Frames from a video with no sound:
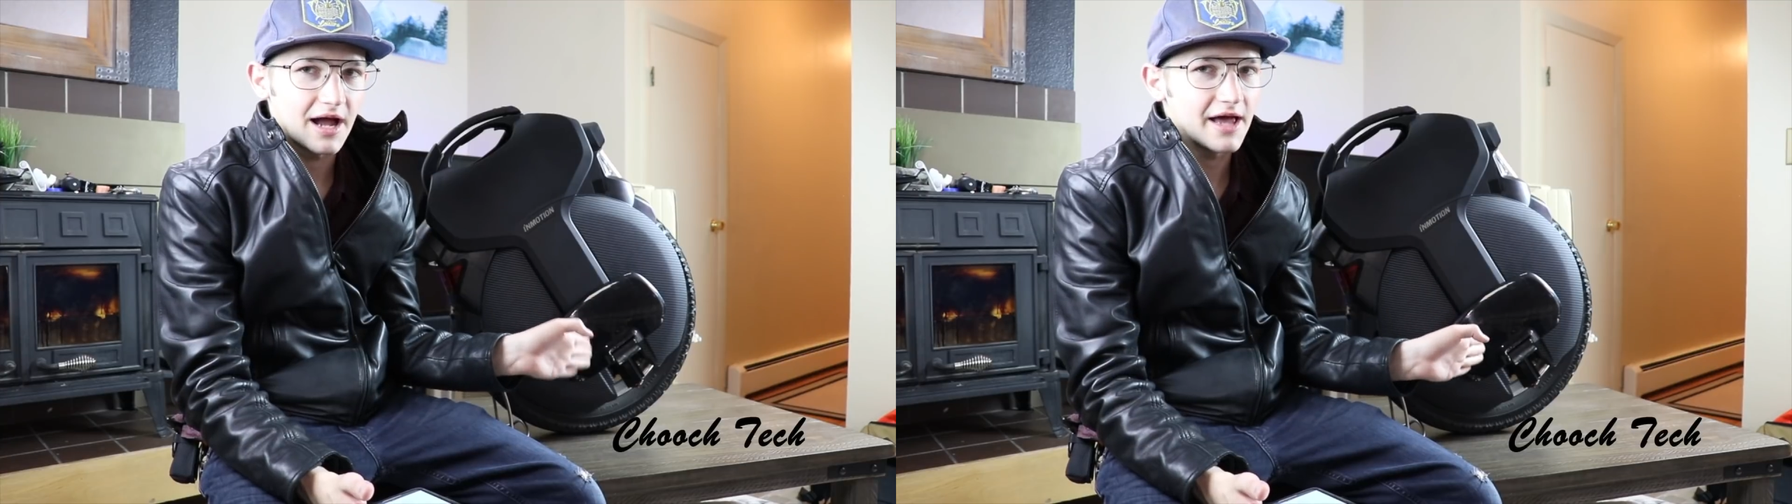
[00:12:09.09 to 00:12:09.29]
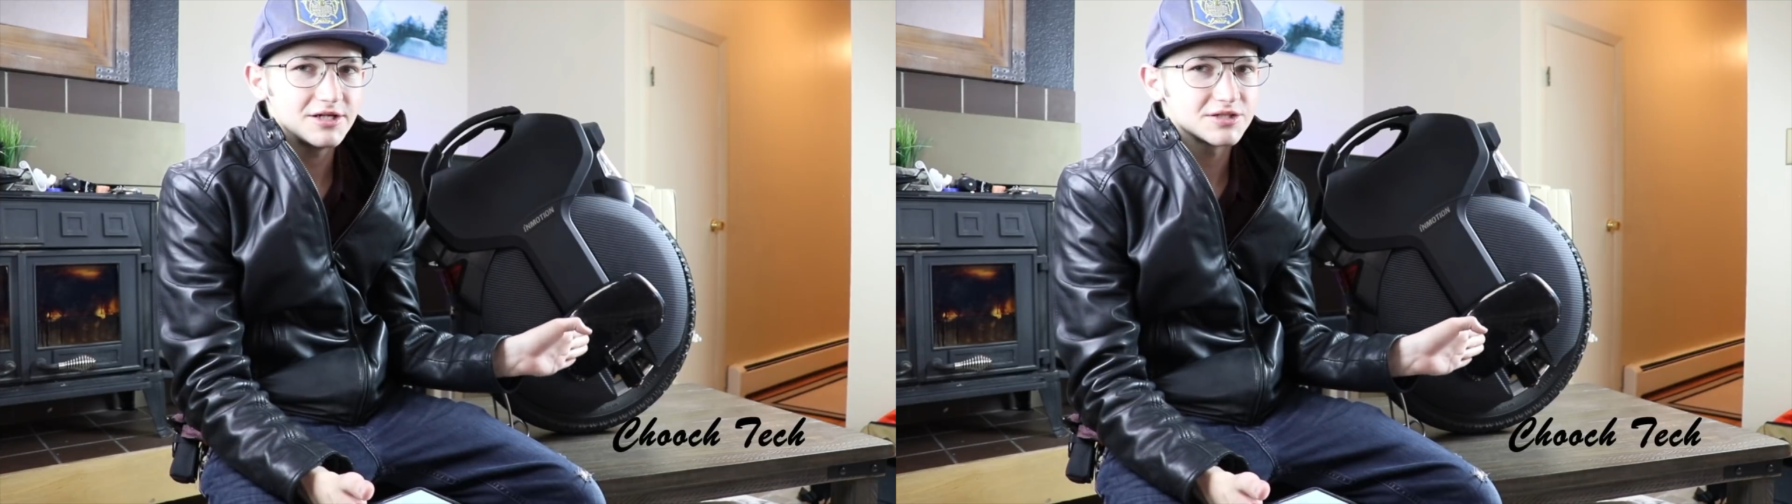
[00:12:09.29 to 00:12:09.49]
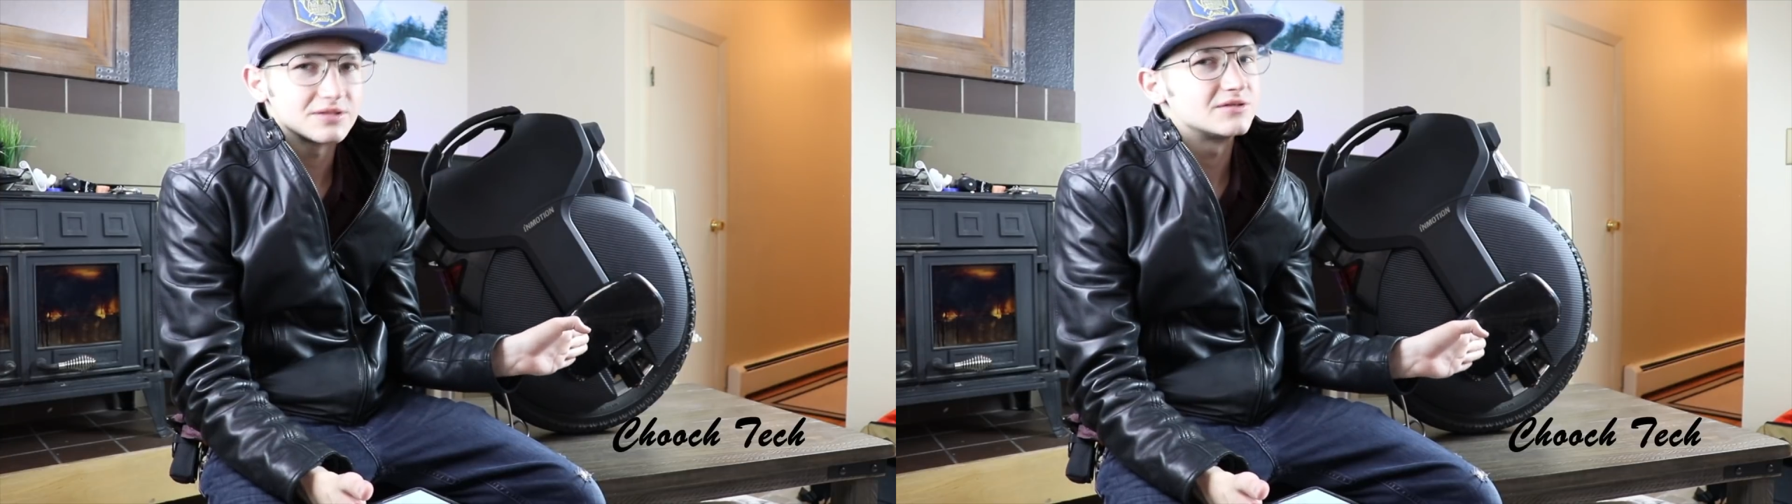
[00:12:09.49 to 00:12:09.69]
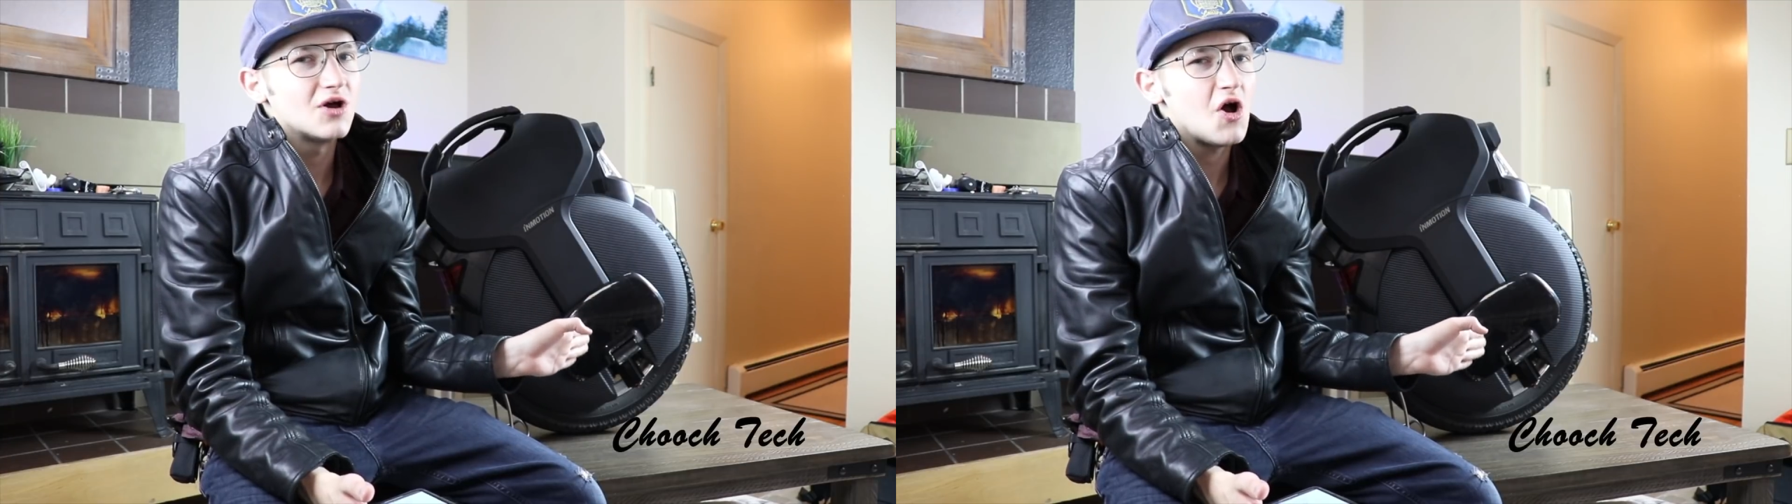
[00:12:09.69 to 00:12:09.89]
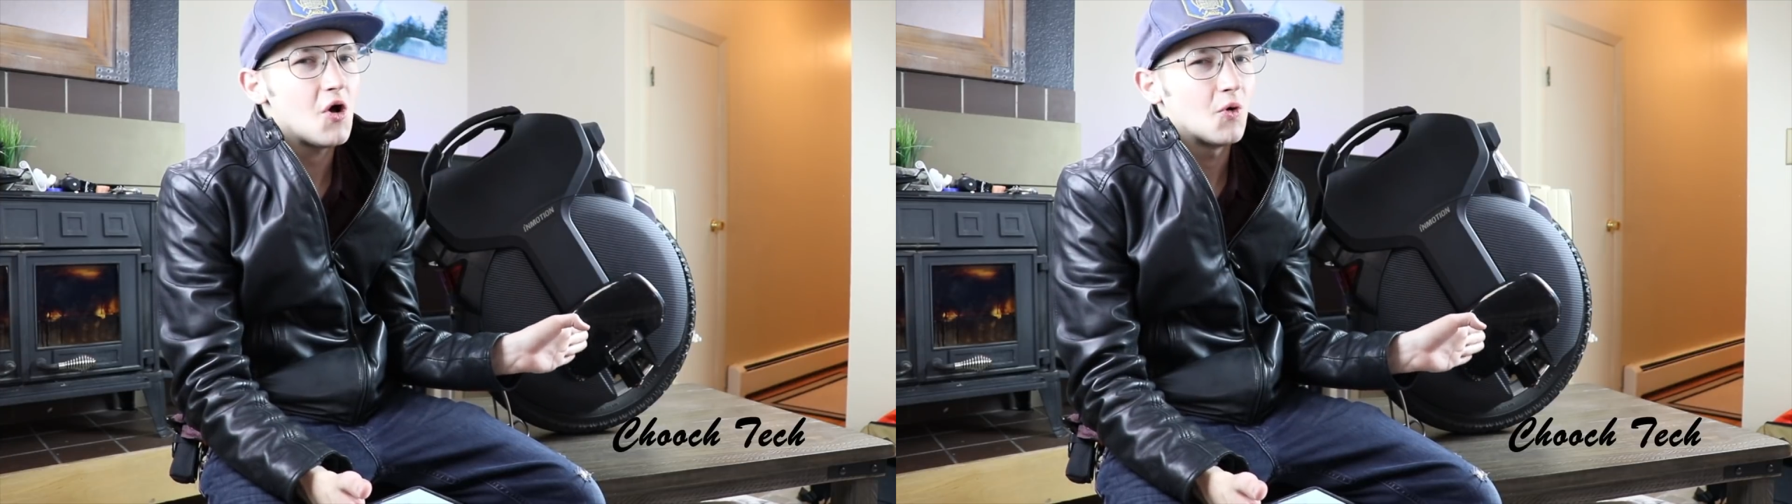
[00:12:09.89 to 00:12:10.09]
I just
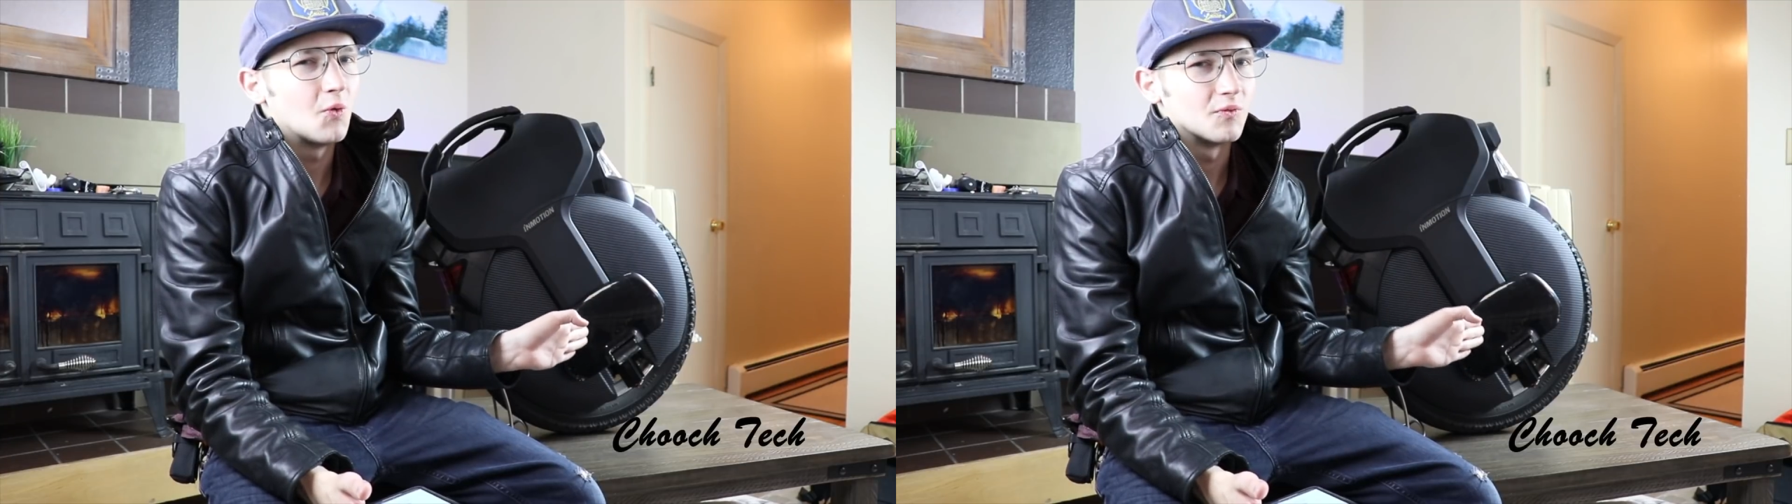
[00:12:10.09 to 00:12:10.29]
know